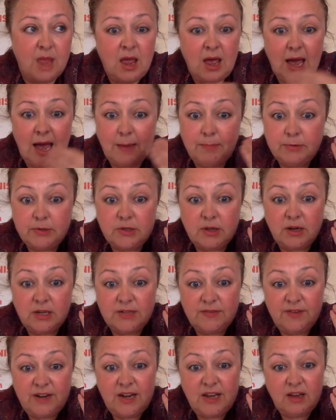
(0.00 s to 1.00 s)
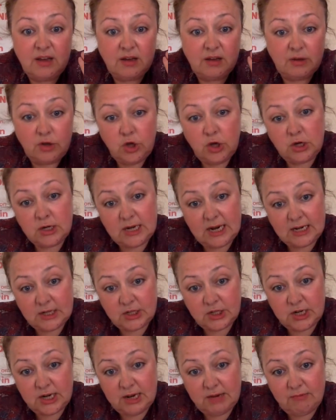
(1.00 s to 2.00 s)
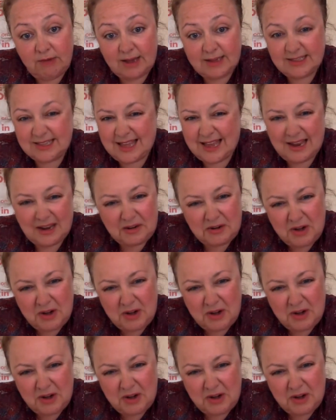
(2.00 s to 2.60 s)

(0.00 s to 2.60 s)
Apple cider vinegar, you can actually rest that.